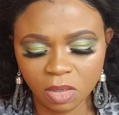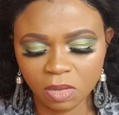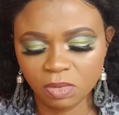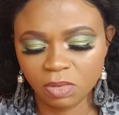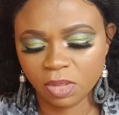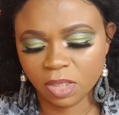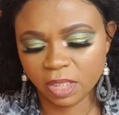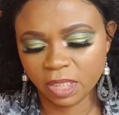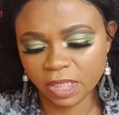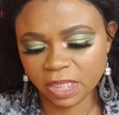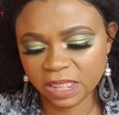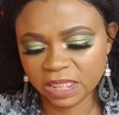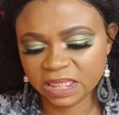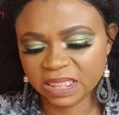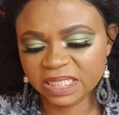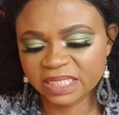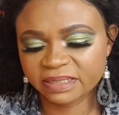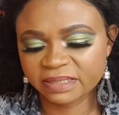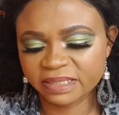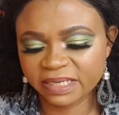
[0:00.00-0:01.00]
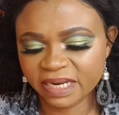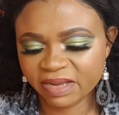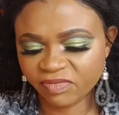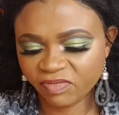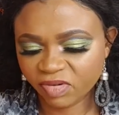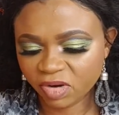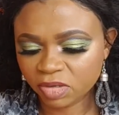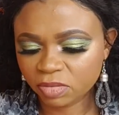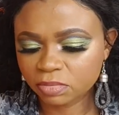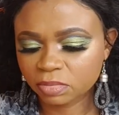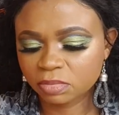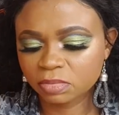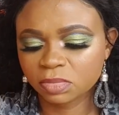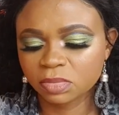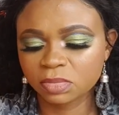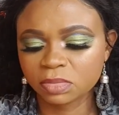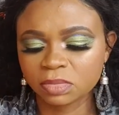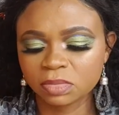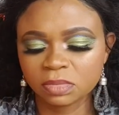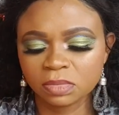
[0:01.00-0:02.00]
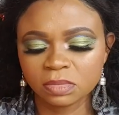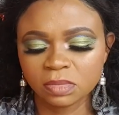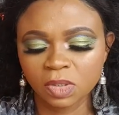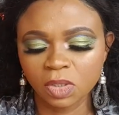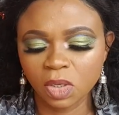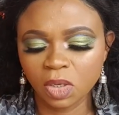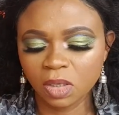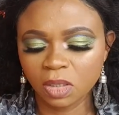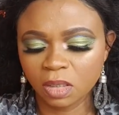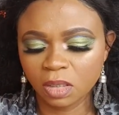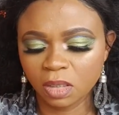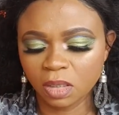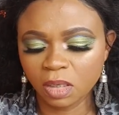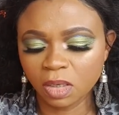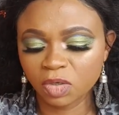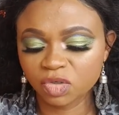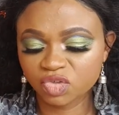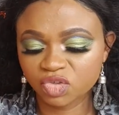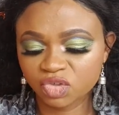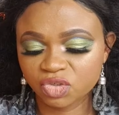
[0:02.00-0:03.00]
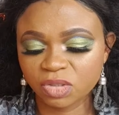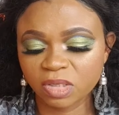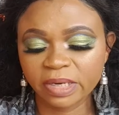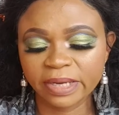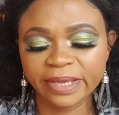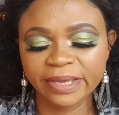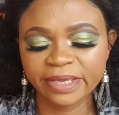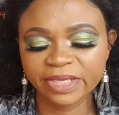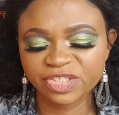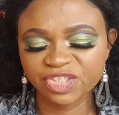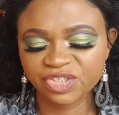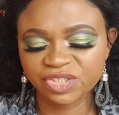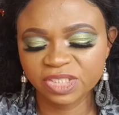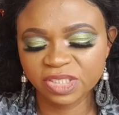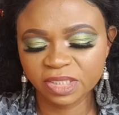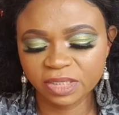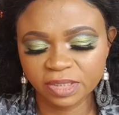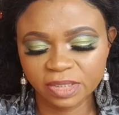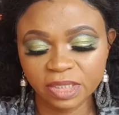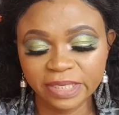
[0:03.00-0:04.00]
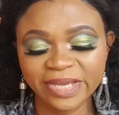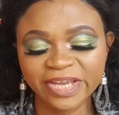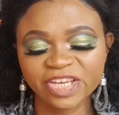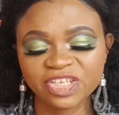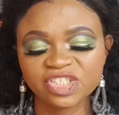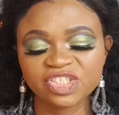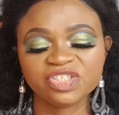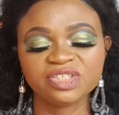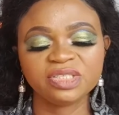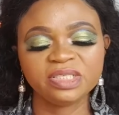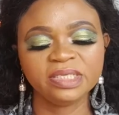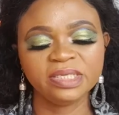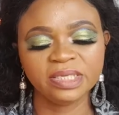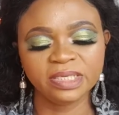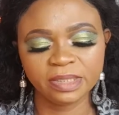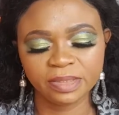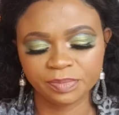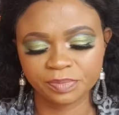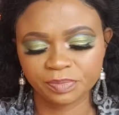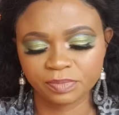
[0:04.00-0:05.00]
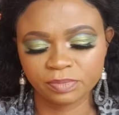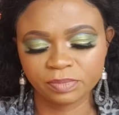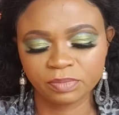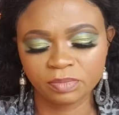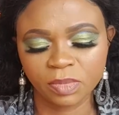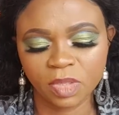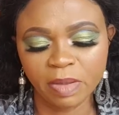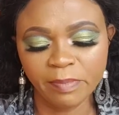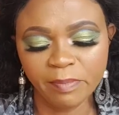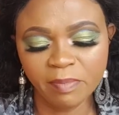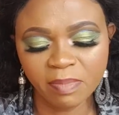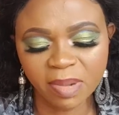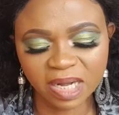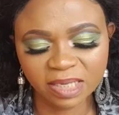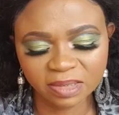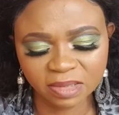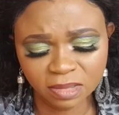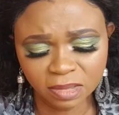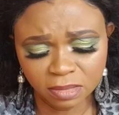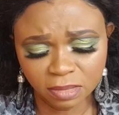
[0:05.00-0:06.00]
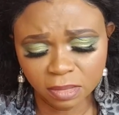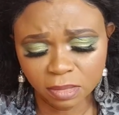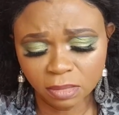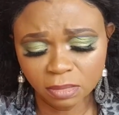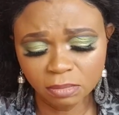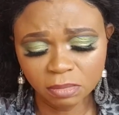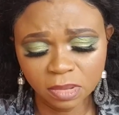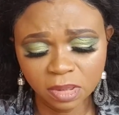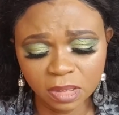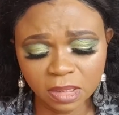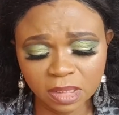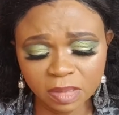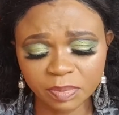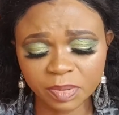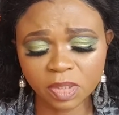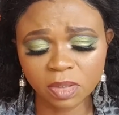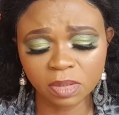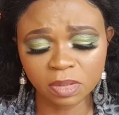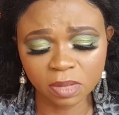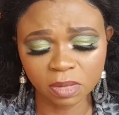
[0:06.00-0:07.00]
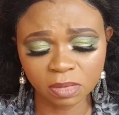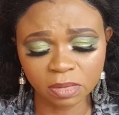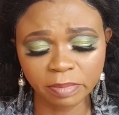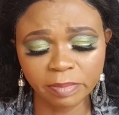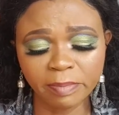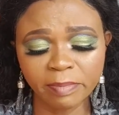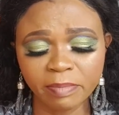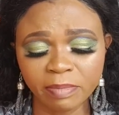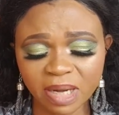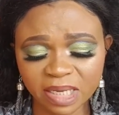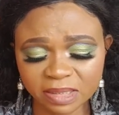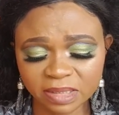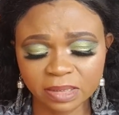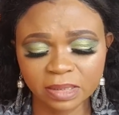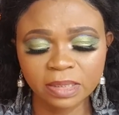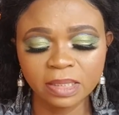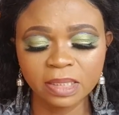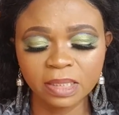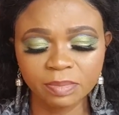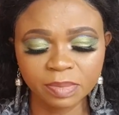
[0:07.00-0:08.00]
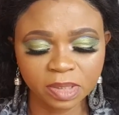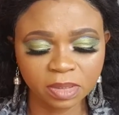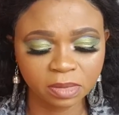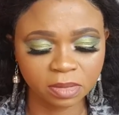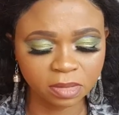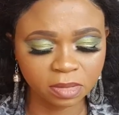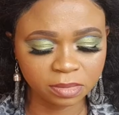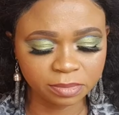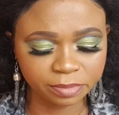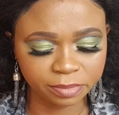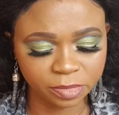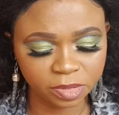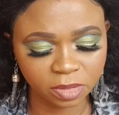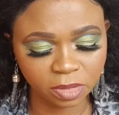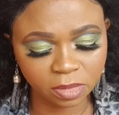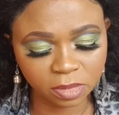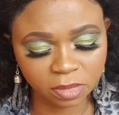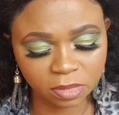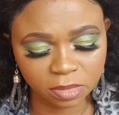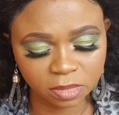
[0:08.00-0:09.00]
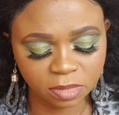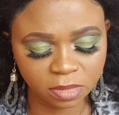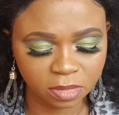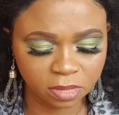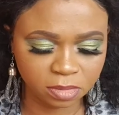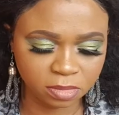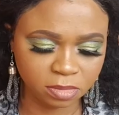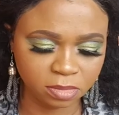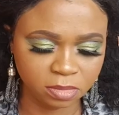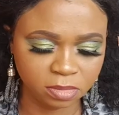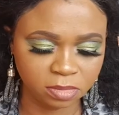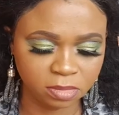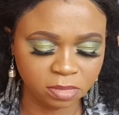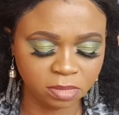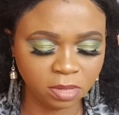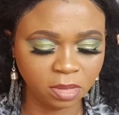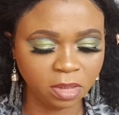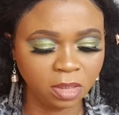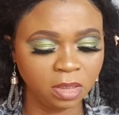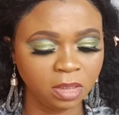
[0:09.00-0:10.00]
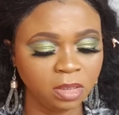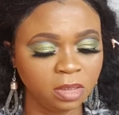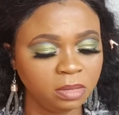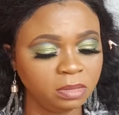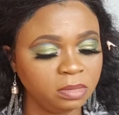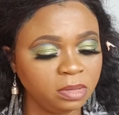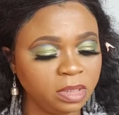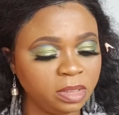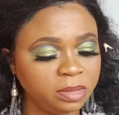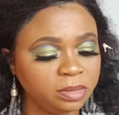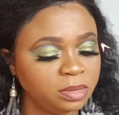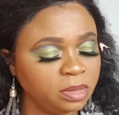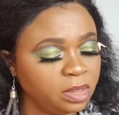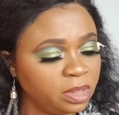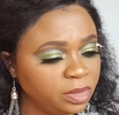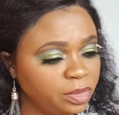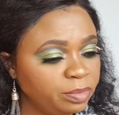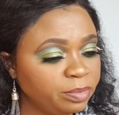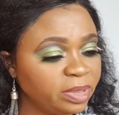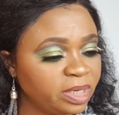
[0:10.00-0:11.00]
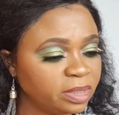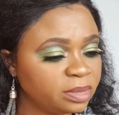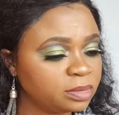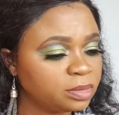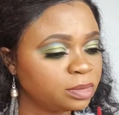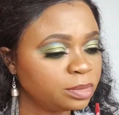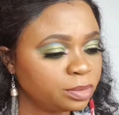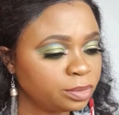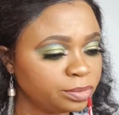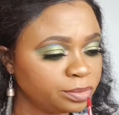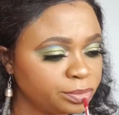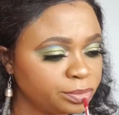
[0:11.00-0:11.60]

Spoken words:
Okay, it's Revlon Ultra HD matte lip color. Matte lip color code. Right. Are you matte?